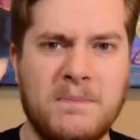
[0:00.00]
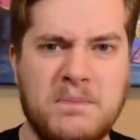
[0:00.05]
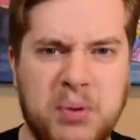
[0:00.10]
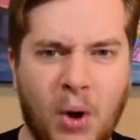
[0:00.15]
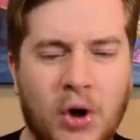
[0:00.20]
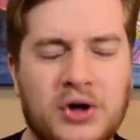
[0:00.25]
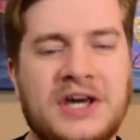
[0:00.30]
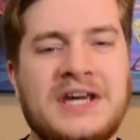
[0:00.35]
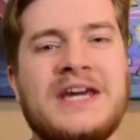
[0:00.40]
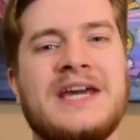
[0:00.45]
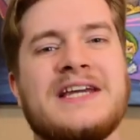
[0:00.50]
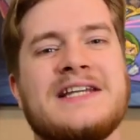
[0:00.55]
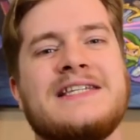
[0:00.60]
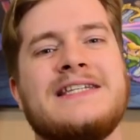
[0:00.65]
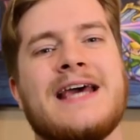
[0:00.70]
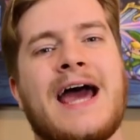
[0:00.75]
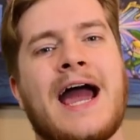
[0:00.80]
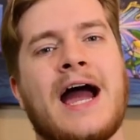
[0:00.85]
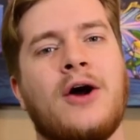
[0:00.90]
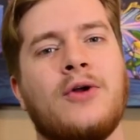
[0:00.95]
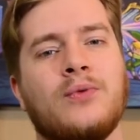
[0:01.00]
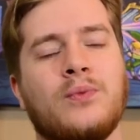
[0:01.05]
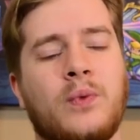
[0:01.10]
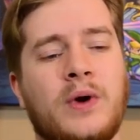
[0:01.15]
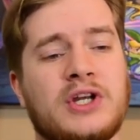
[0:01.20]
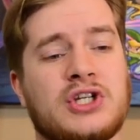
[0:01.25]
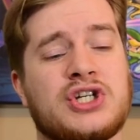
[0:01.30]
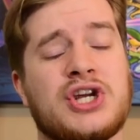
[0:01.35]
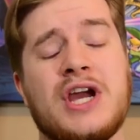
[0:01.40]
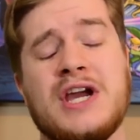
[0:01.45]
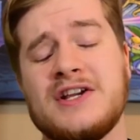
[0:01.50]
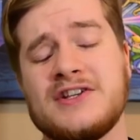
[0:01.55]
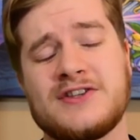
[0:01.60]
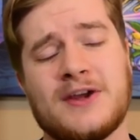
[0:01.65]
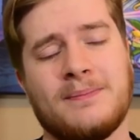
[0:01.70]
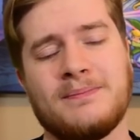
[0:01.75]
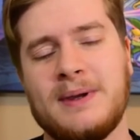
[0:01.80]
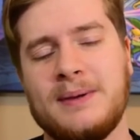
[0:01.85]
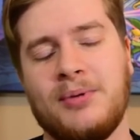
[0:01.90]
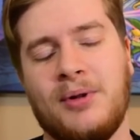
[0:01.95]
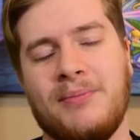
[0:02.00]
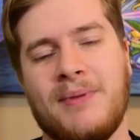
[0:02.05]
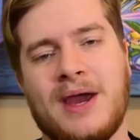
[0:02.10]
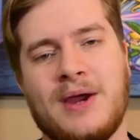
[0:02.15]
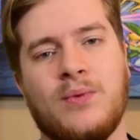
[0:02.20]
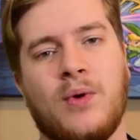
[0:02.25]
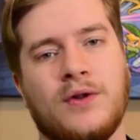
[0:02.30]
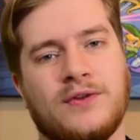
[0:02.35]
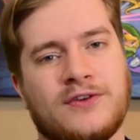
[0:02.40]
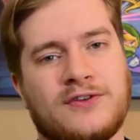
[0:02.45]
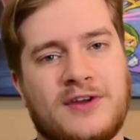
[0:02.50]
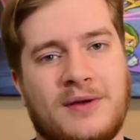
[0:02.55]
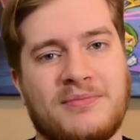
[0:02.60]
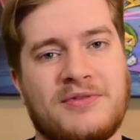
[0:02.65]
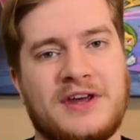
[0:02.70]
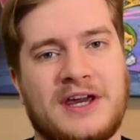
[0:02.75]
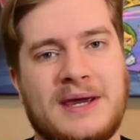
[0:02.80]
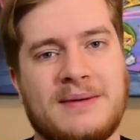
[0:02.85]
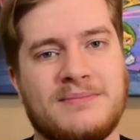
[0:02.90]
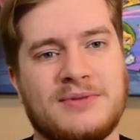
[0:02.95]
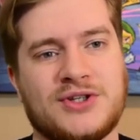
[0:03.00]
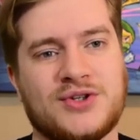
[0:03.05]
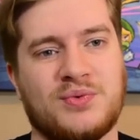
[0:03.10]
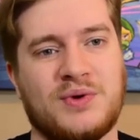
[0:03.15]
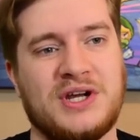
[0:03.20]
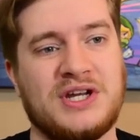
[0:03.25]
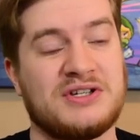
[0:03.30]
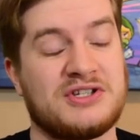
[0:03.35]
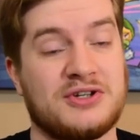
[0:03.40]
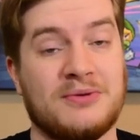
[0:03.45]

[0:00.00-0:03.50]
bogging it down, which some people may want something in between